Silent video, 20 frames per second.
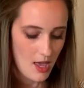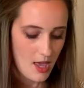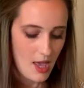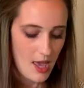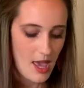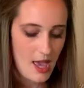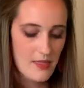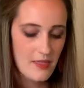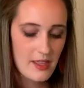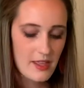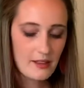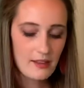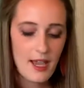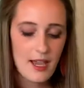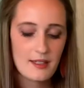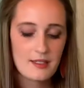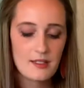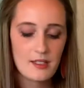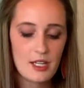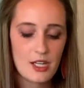And then
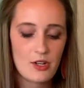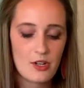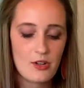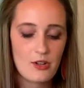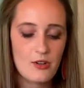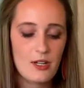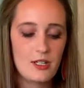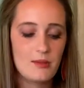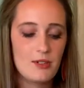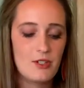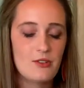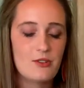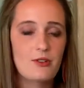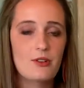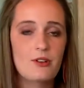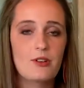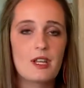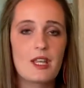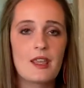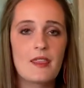lastly, you're going to be
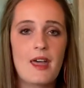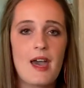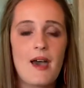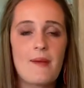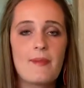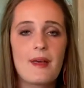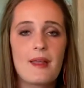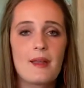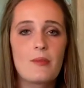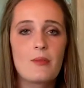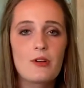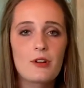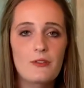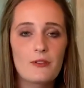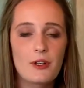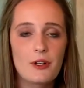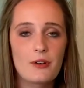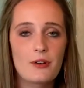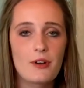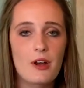turning that
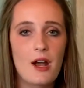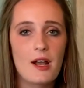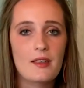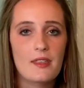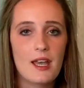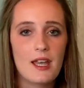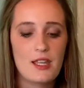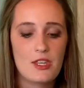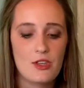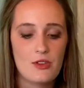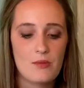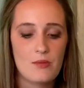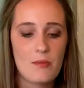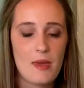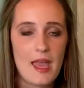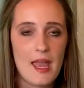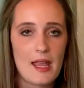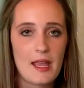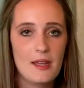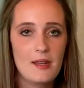metamorphic rock that you
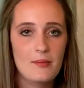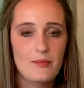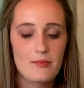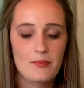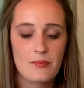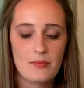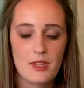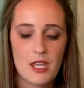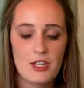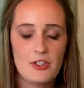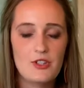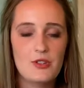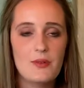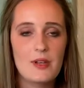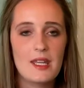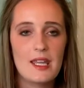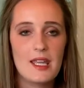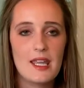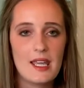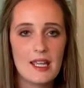made into
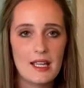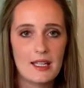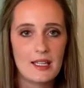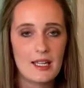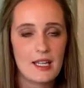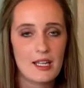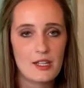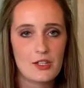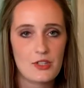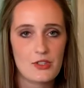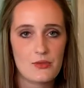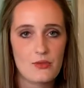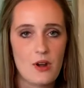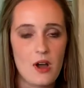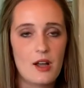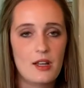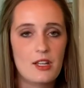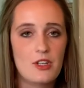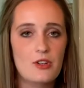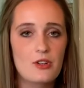an igneous
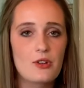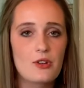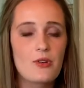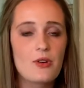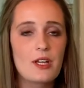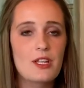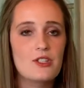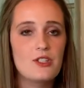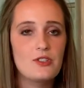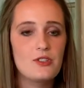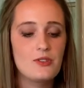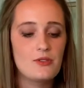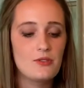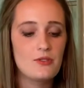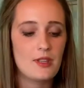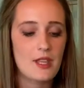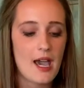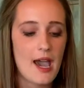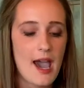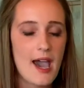rock. And you're going to do
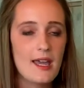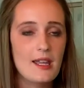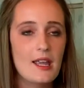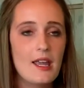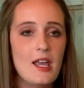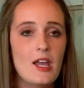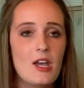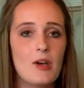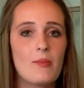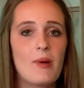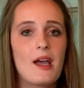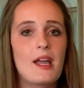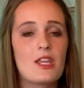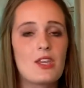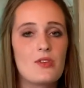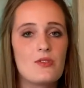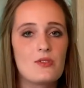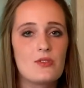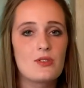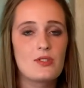that by
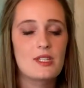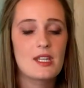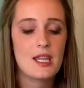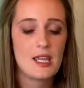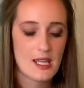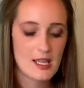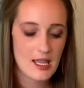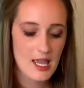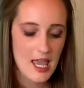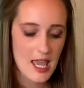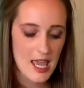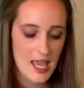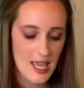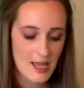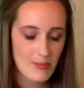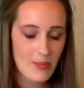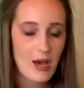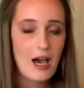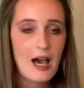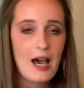using
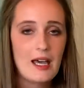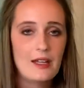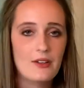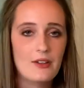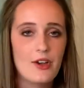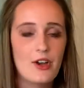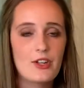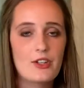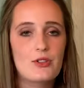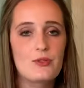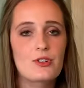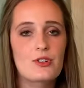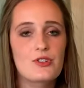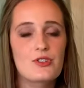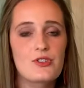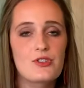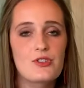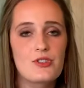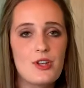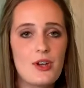a pot on your
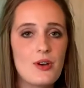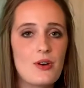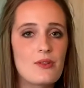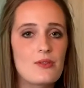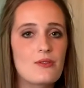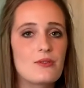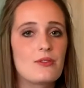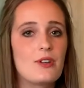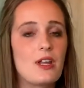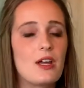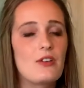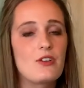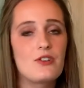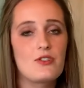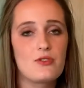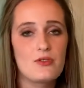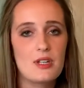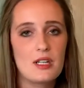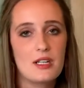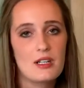stove. Now, you
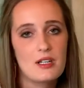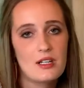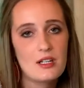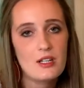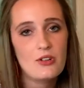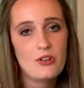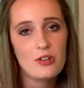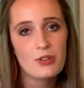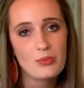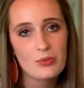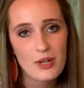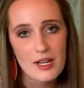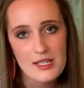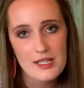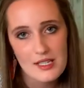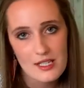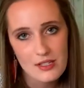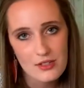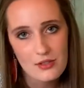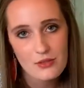do need an adult
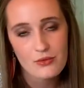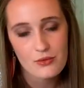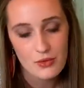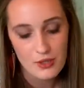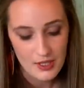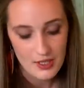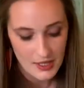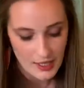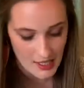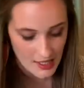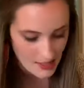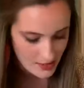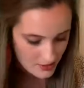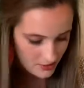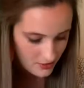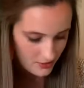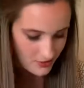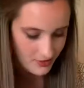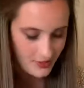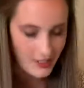present for
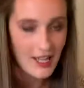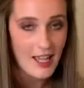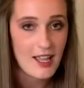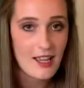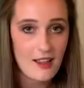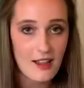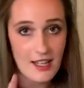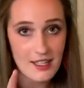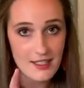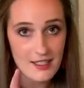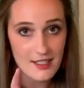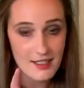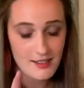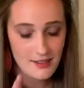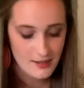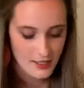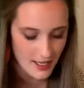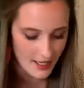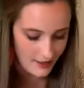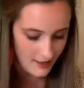this, okay? I did
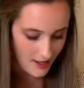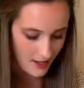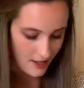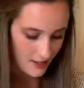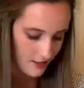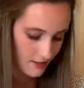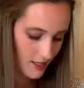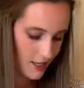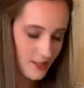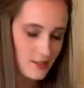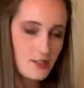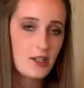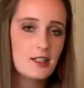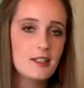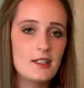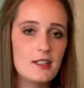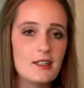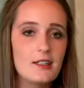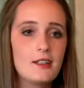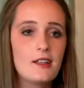say that. Yes, I
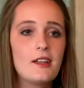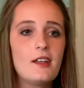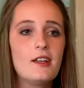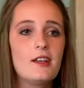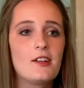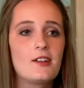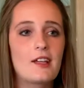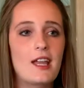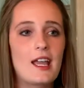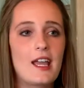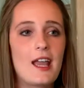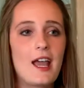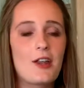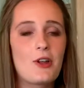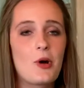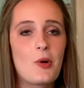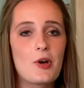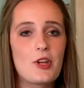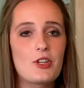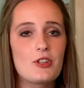did. Okay, I
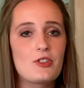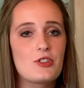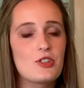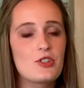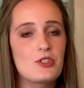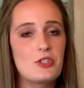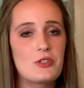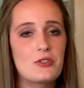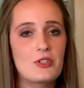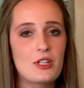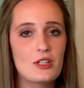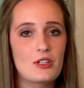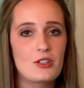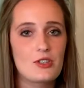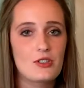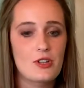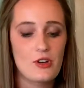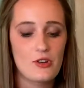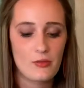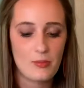don't want you just using the
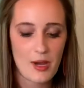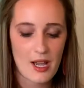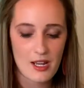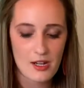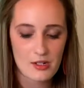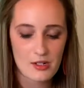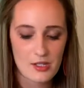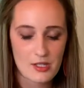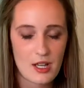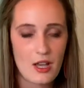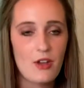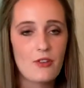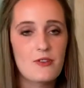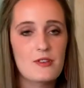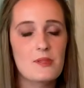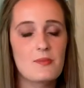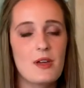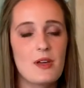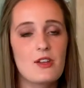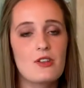stove by yourself,
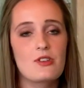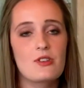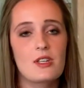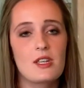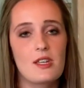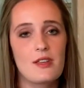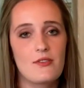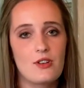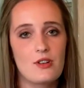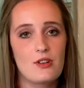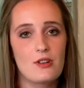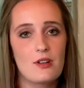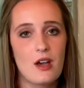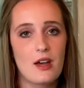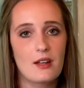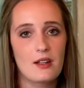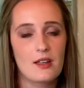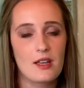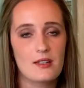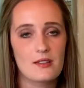especially if you're
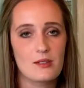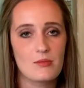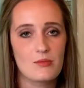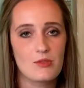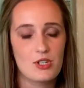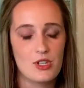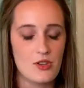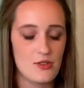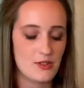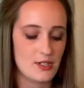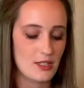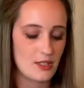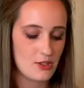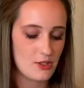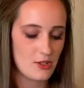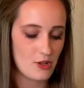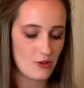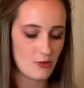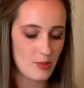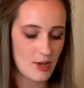not accustomed to using the
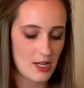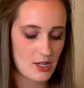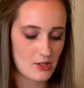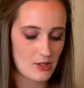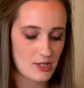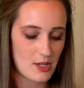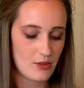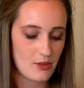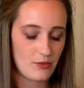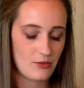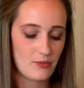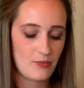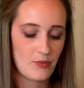stove by yourself.